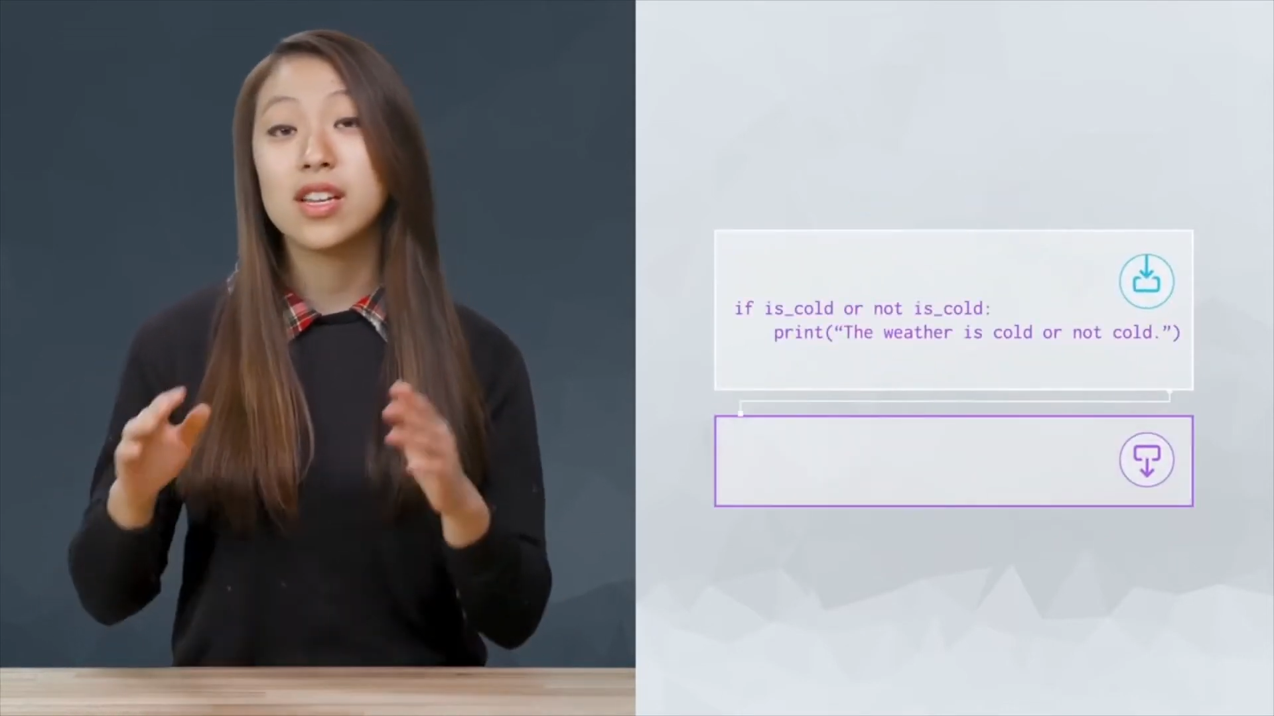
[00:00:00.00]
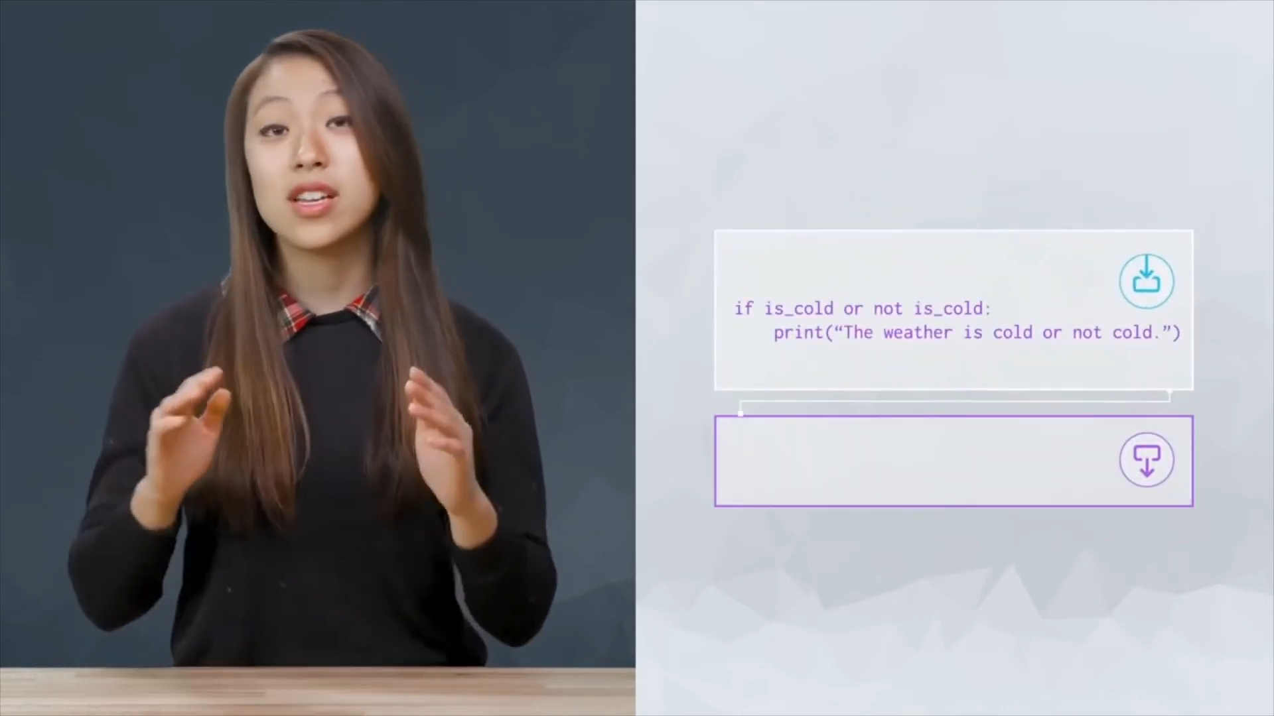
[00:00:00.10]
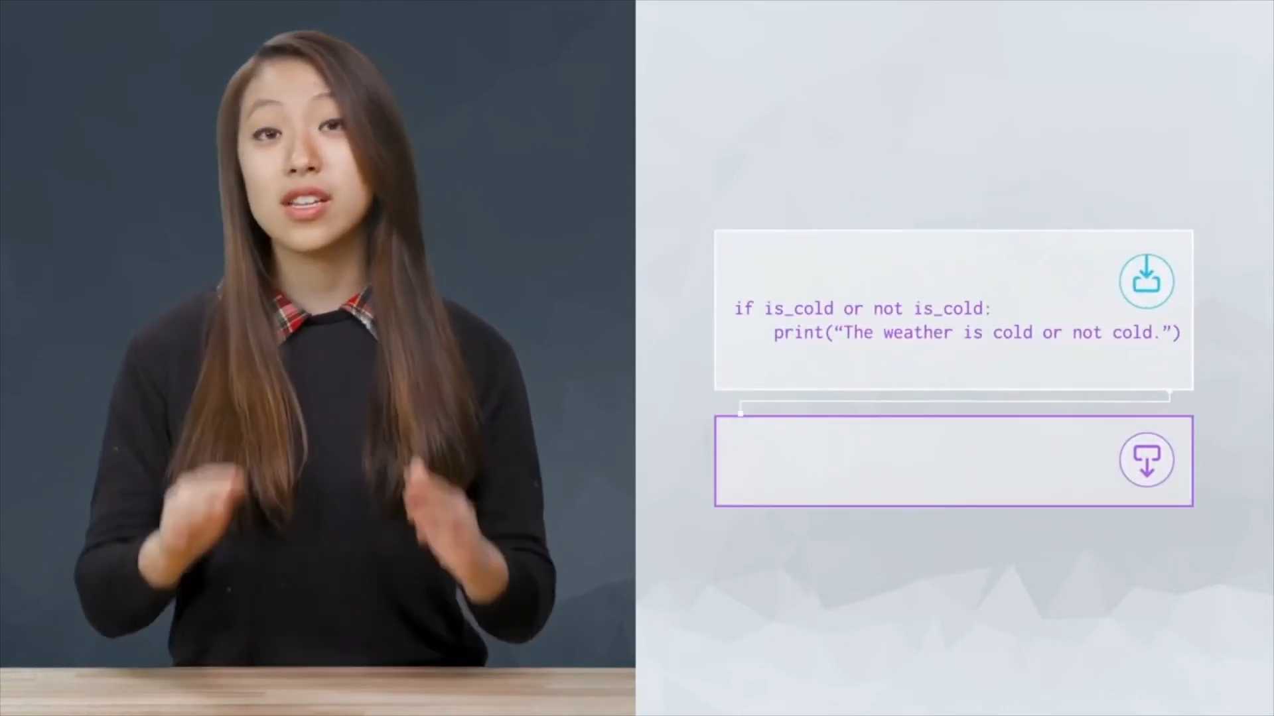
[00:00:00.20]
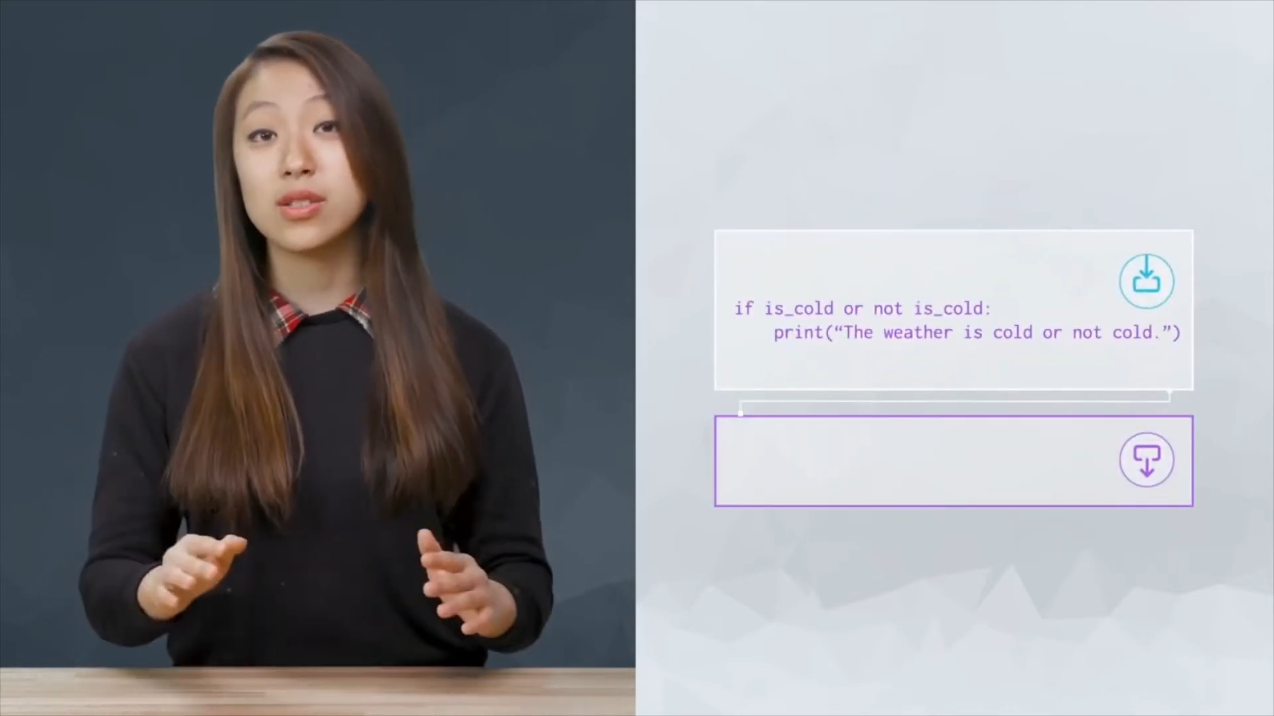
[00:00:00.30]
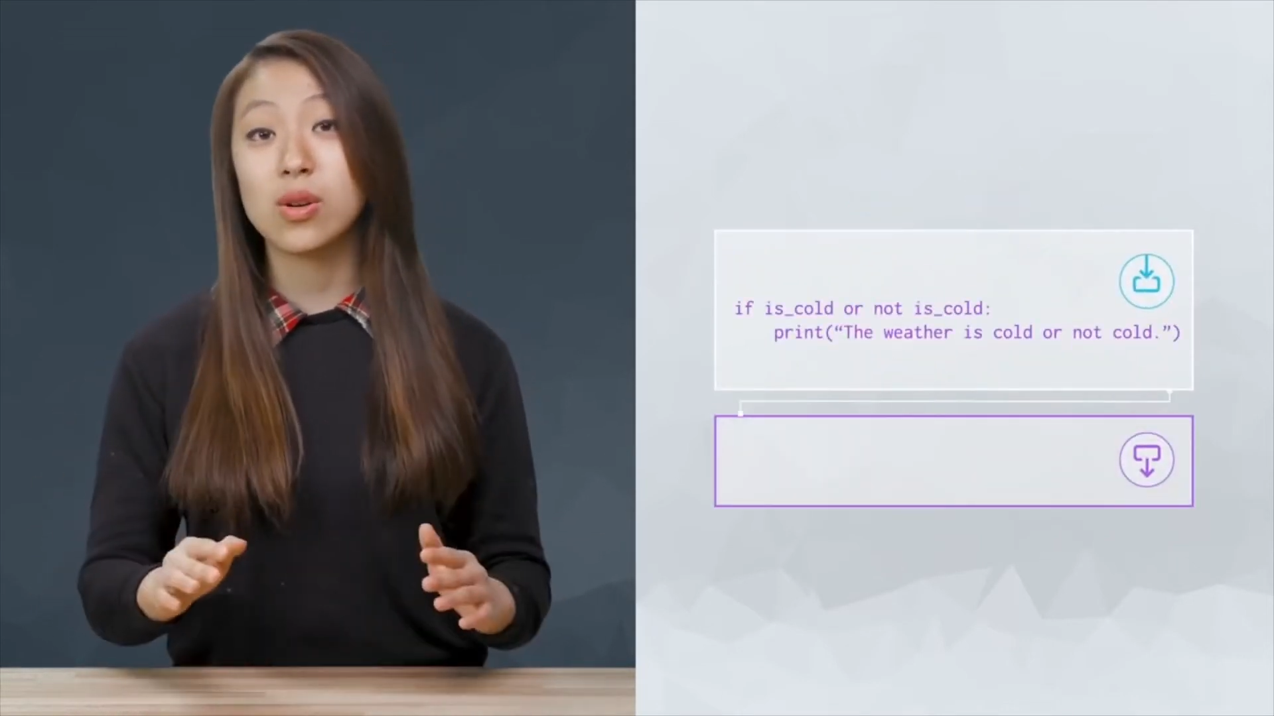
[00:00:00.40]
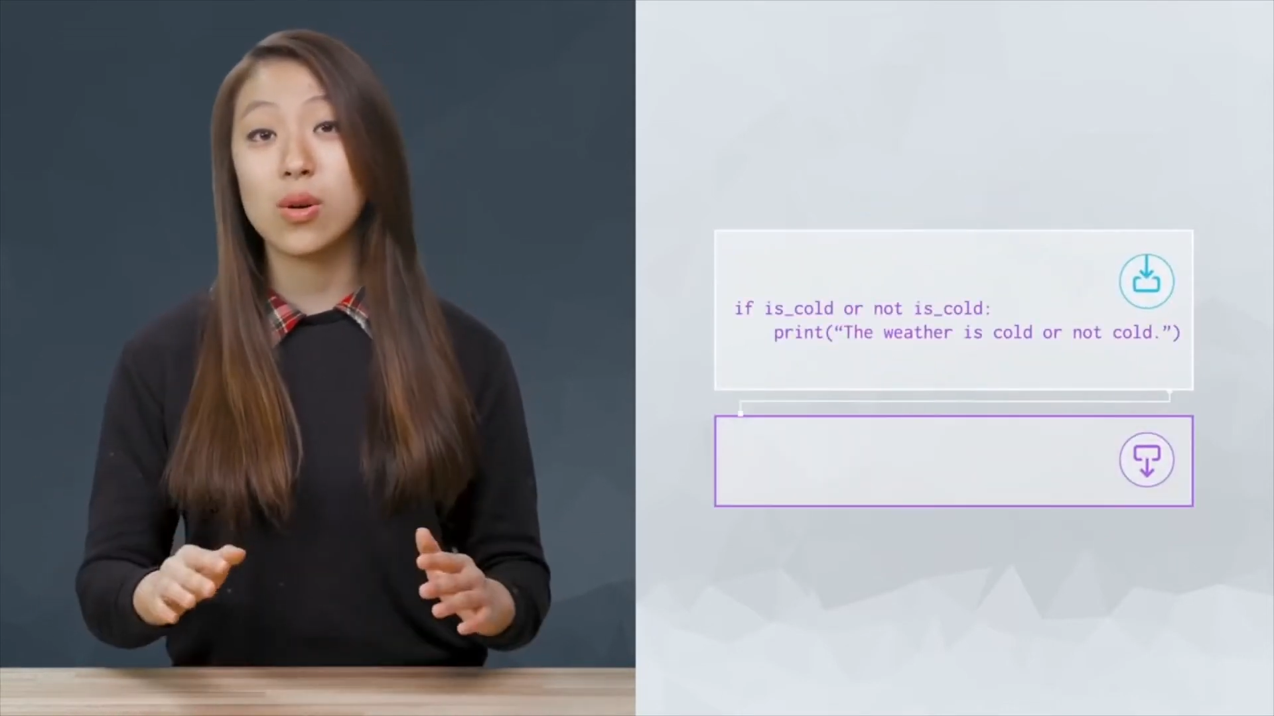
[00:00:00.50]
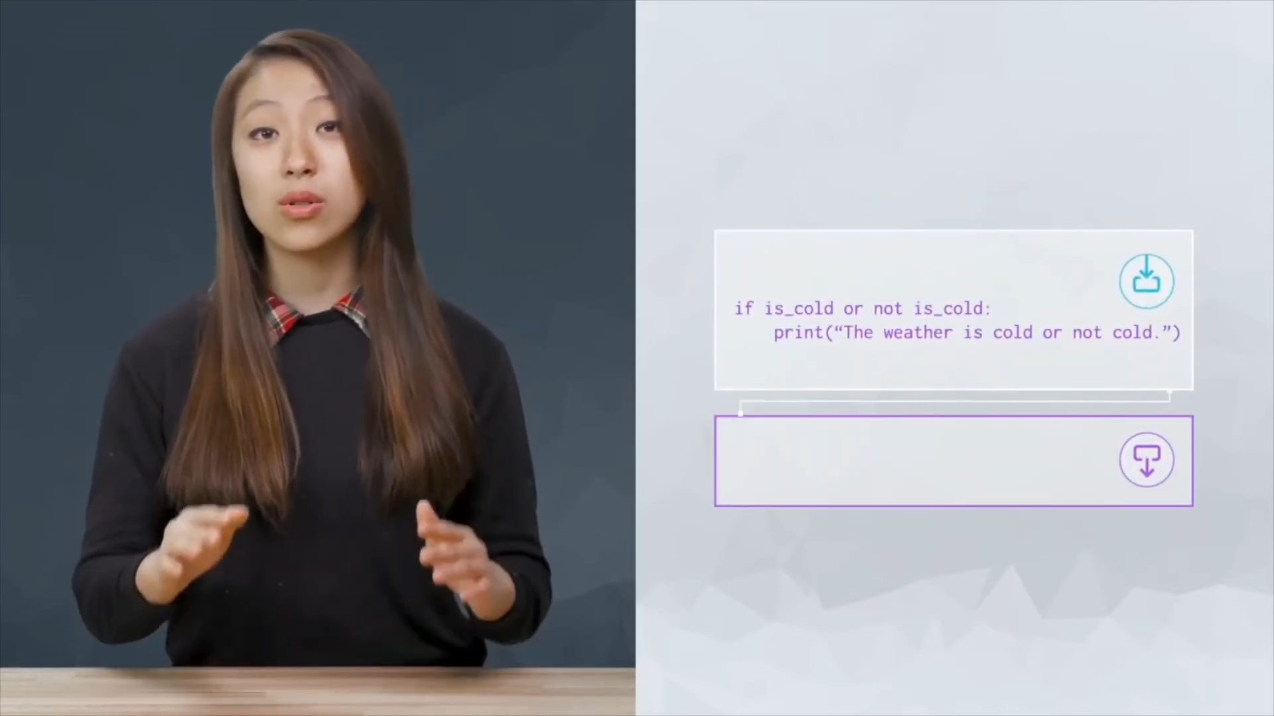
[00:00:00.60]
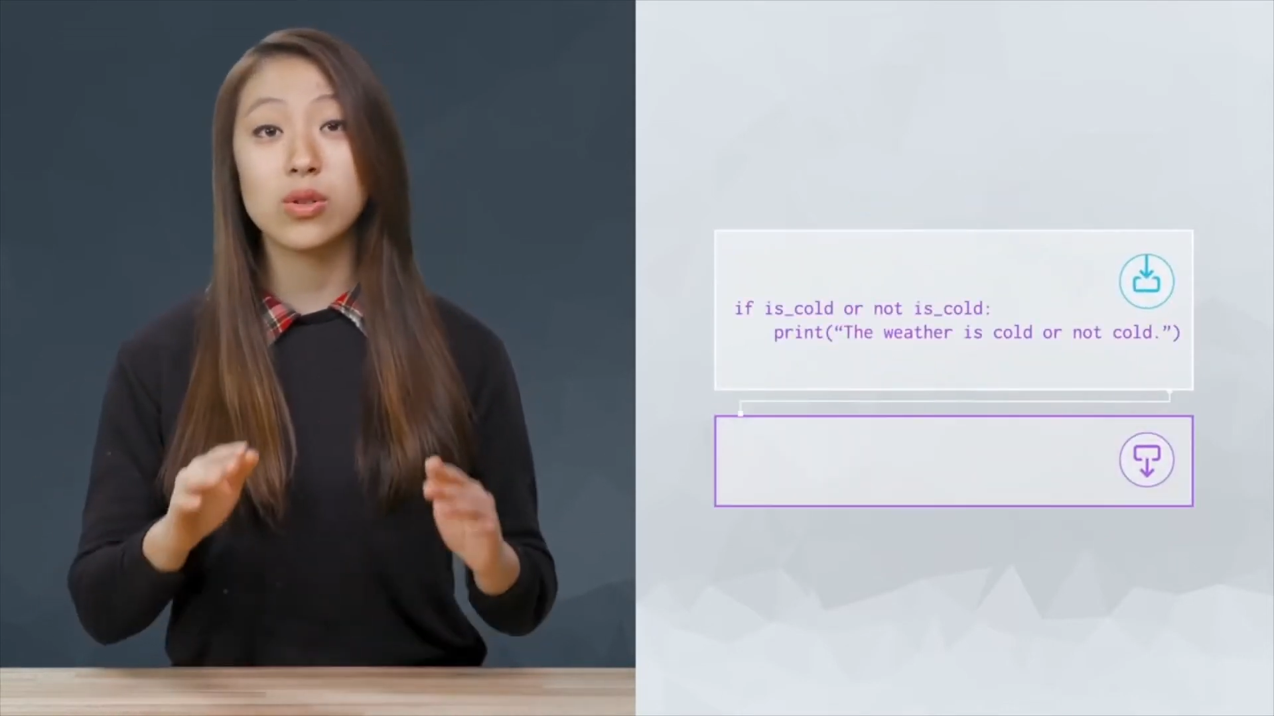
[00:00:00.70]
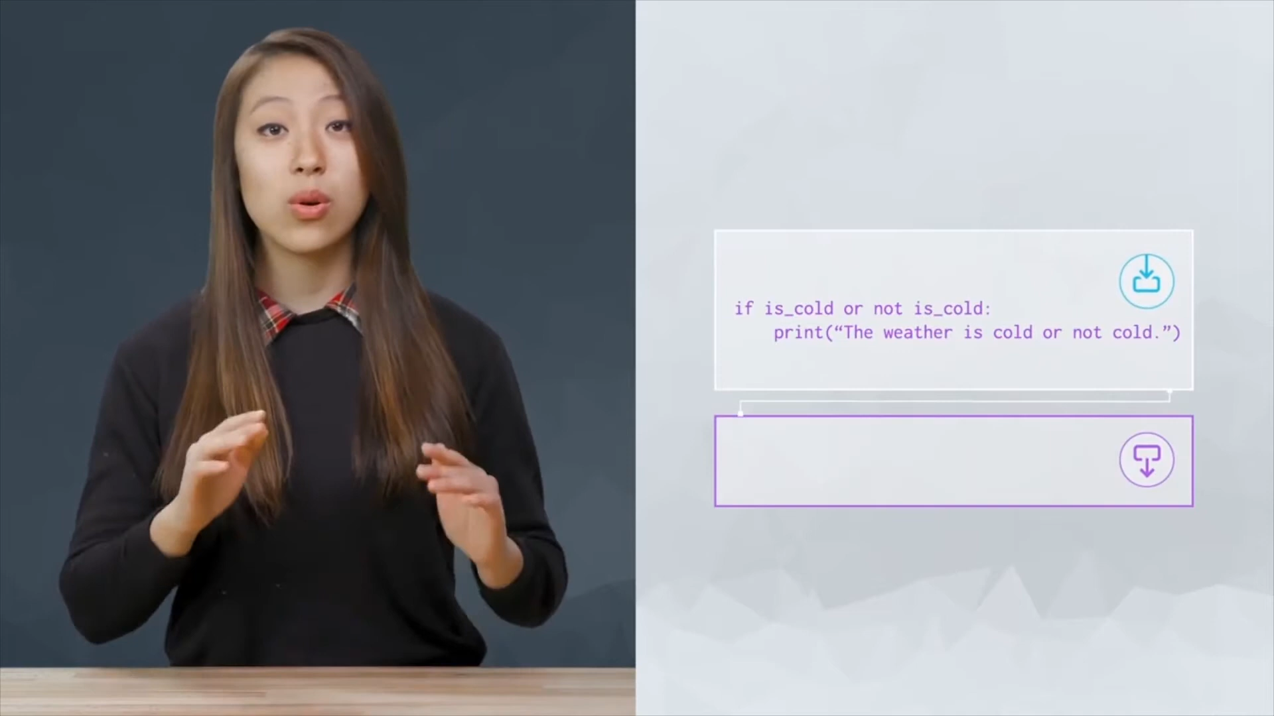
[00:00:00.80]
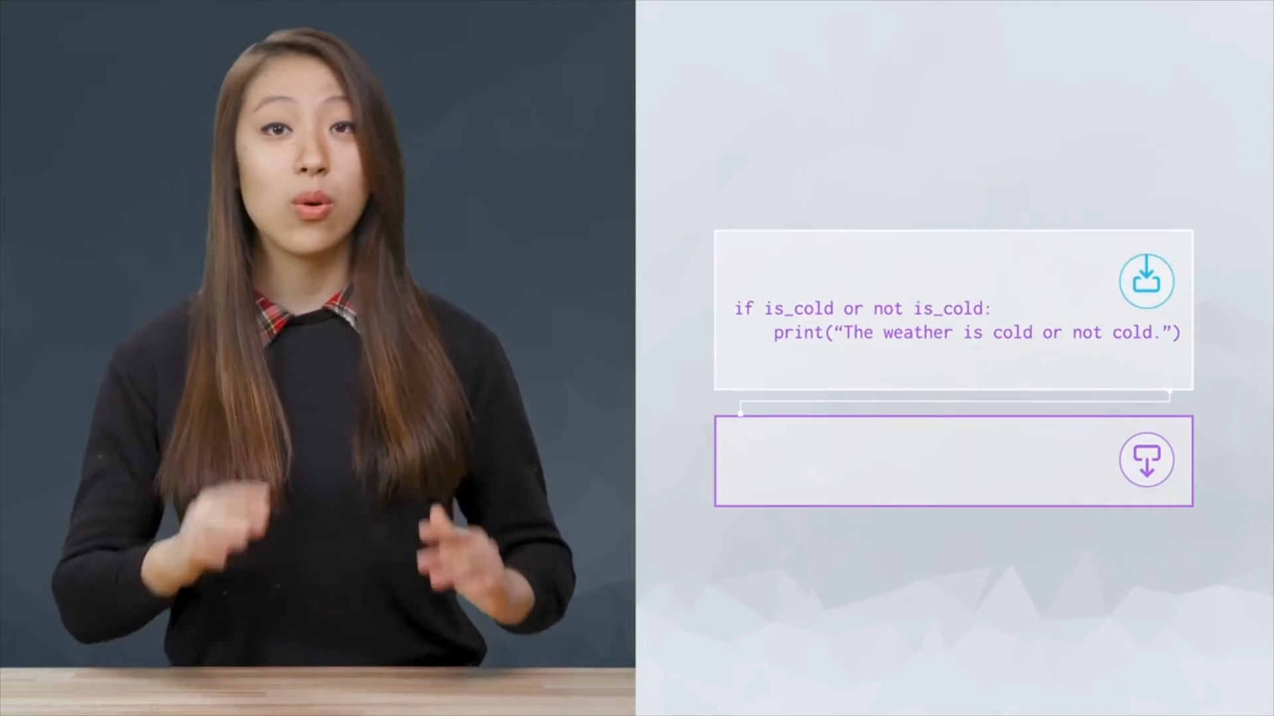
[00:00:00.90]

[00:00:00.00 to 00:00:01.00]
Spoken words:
is cold